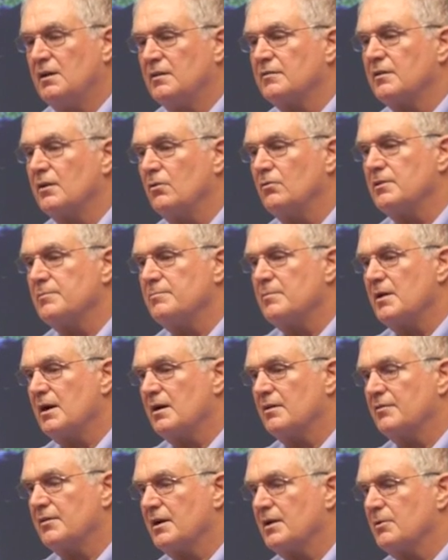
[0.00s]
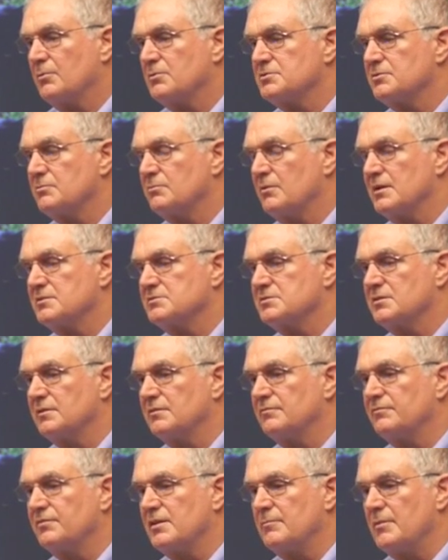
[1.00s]
the only bear there was the
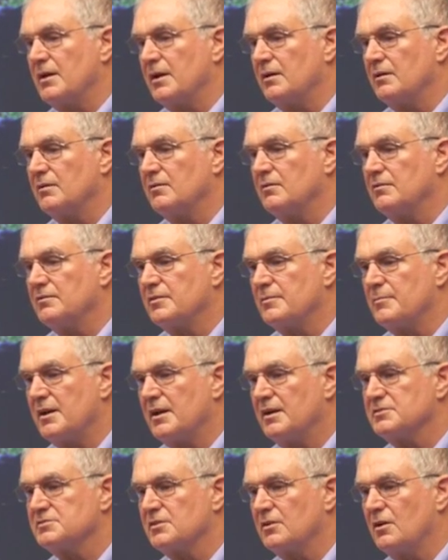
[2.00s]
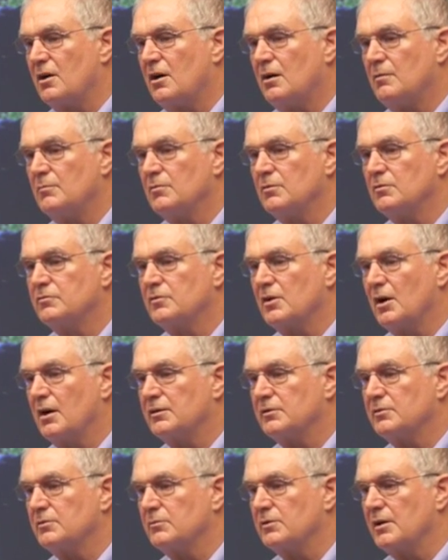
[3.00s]
resident female. The males had all moved
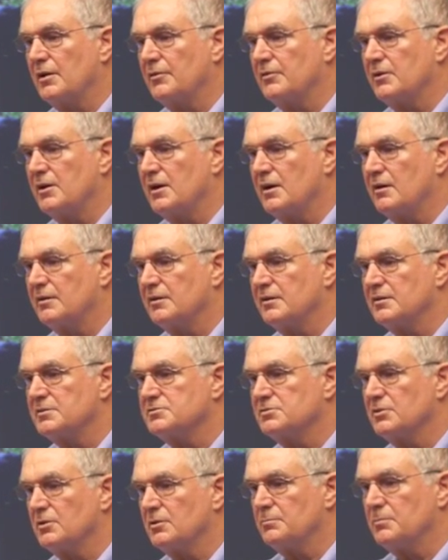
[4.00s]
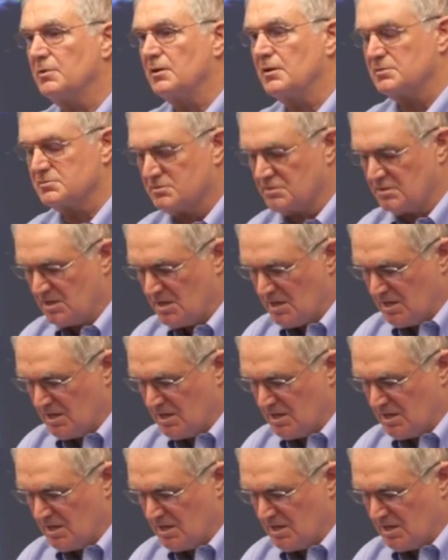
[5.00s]
on to another area surplus.